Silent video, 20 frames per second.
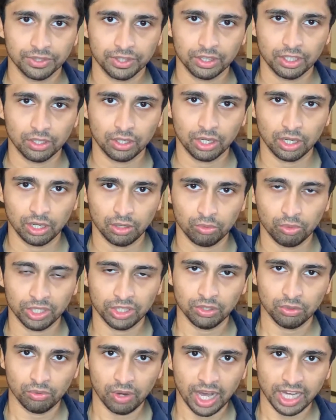the with
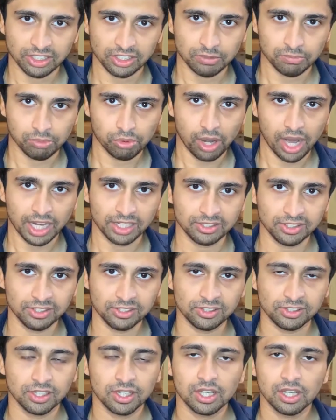the rise in
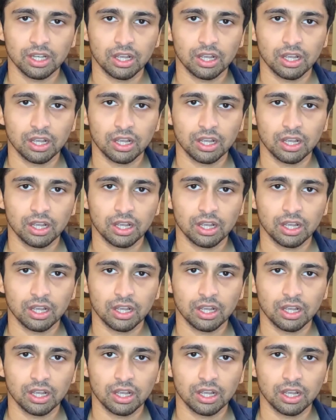prices,